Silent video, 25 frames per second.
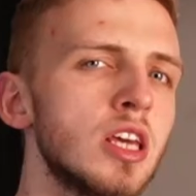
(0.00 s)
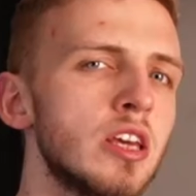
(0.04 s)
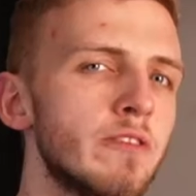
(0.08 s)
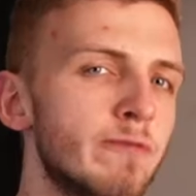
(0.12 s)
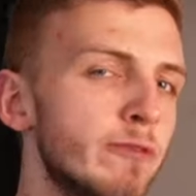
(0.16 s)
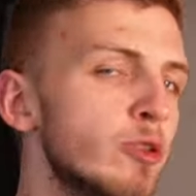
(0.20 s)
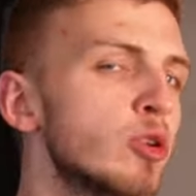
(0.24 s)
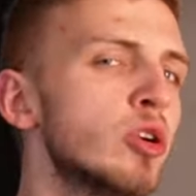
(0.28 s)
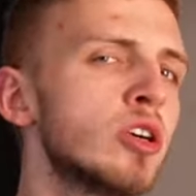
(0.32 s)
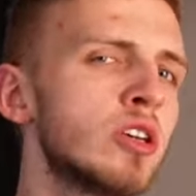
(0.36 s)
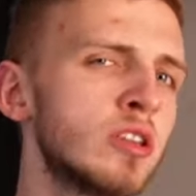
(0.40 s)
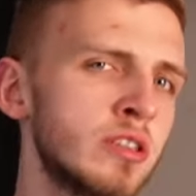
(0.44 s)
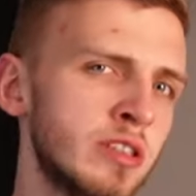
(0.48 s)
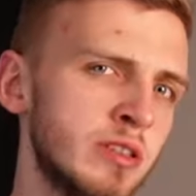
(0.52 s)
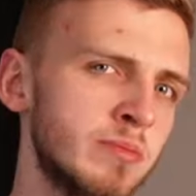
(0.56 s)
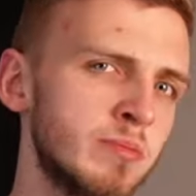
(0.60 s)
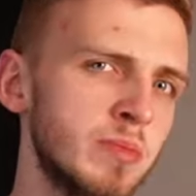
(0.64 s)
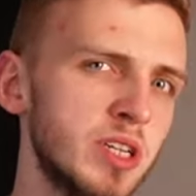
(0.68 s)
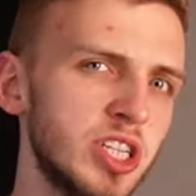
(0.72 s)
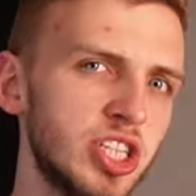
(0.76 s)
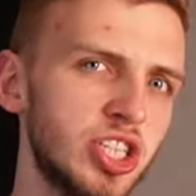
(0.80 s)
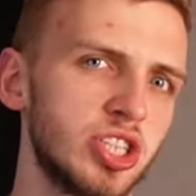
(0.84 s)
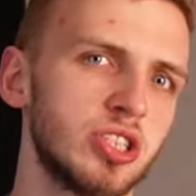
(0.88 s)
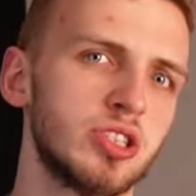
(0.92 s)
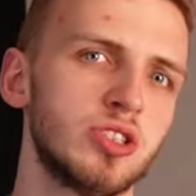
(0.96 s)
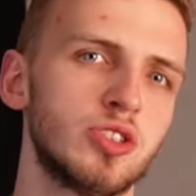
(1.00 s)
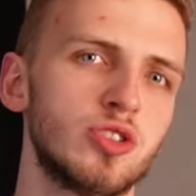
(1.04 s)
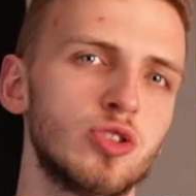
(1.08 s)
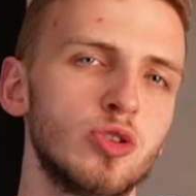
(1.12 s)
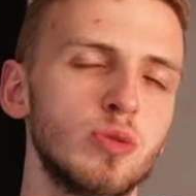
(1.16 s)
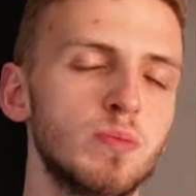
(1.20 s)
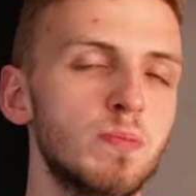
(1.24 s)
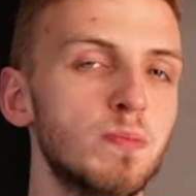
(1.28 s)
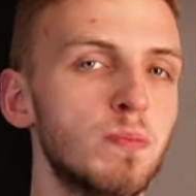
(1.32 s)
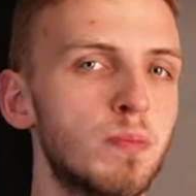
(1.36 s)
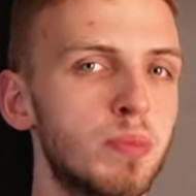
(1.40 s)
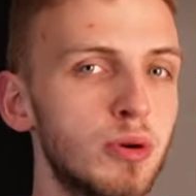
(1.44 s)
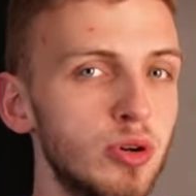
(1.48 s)
If you are on a mission to
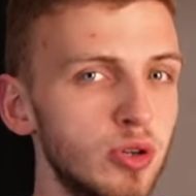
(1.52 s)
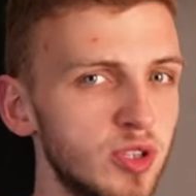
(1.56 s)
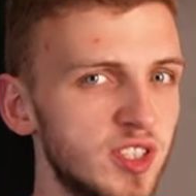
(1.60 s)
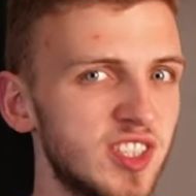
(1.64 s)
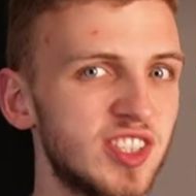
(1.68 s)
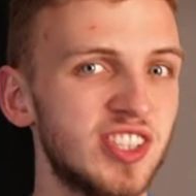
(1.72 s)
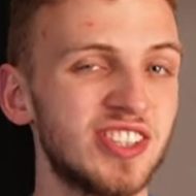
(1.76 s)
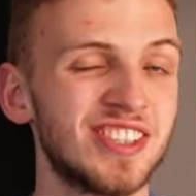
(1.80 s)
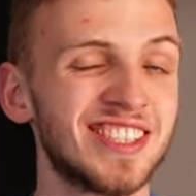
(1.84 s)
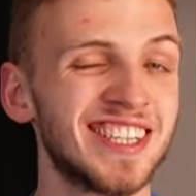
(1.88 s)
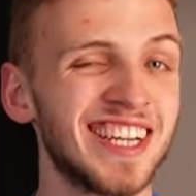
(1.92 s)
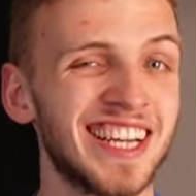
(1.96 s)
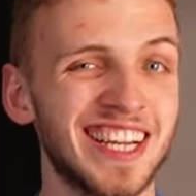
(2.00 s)
boost your